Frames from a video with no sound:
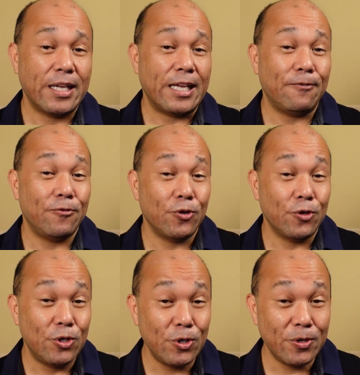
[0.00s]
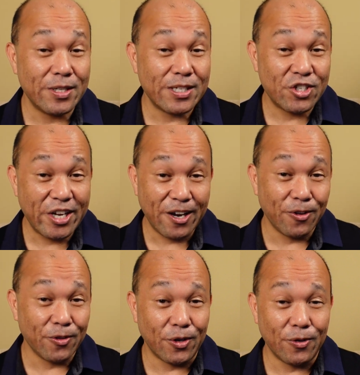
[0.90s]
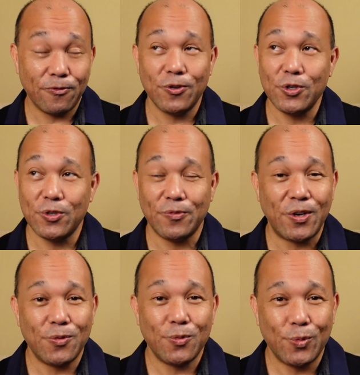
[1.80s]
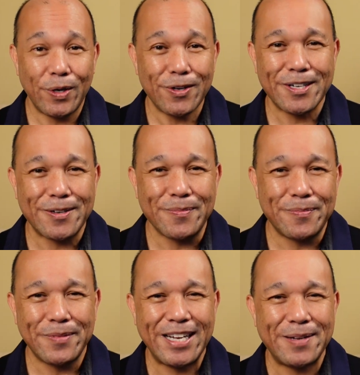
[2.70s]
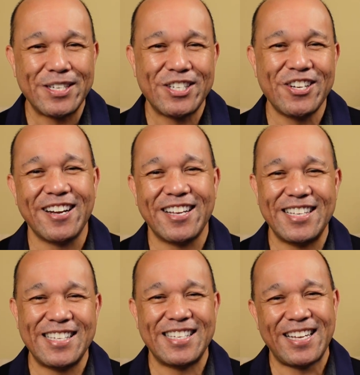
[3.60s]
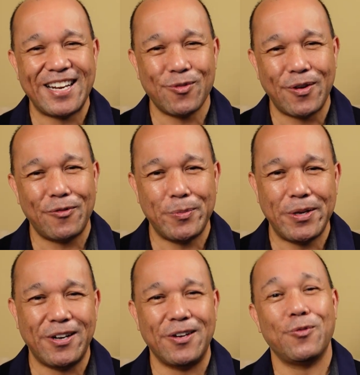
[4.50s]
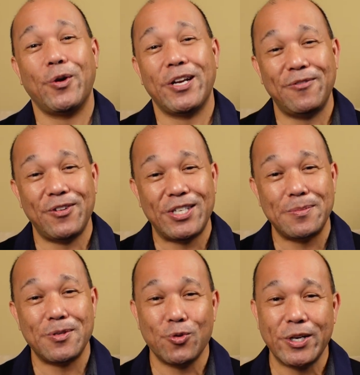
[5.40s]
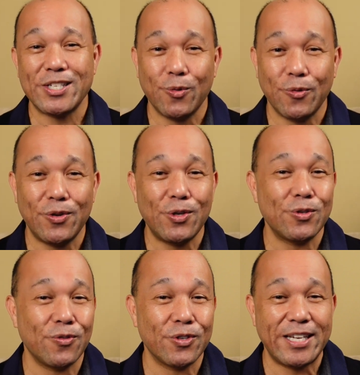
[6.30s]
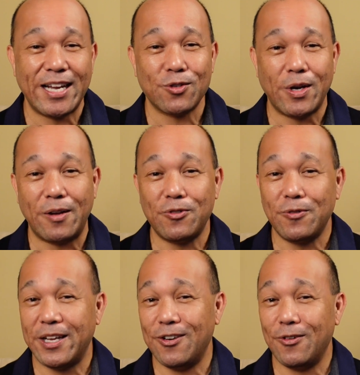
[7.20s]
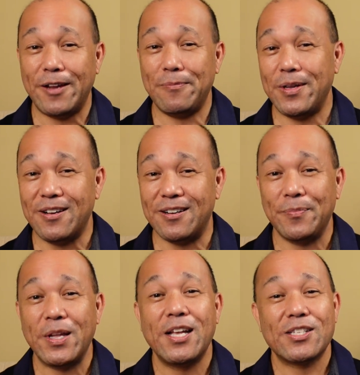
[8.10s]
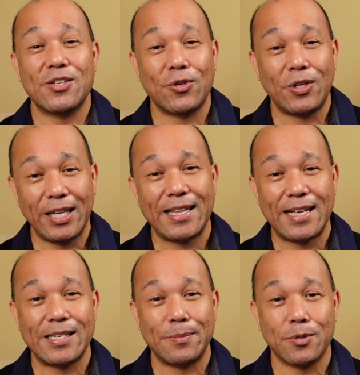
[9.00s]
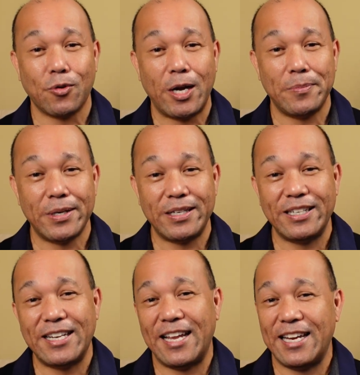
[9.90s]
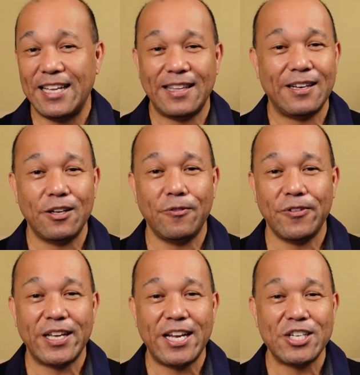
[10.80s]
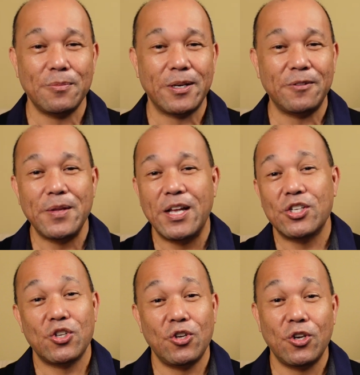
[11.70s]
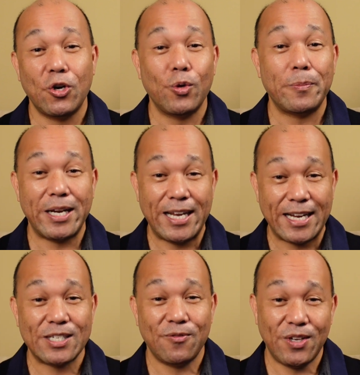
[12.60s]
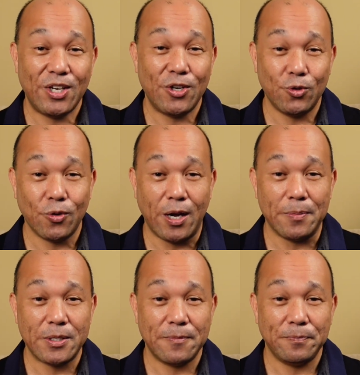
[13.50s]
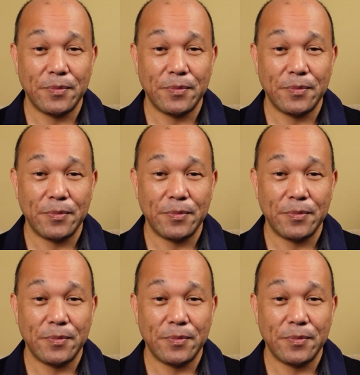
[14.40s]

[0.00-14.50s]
If you're new to this channel though, first of all, welcome. My name is Chuck and this is Tech Travel Beyond, where I give you tips, tricks, and reviews for tech, travel, and your life beyond. So click that subscribe button and hit that notification bell so you know when my next video drops.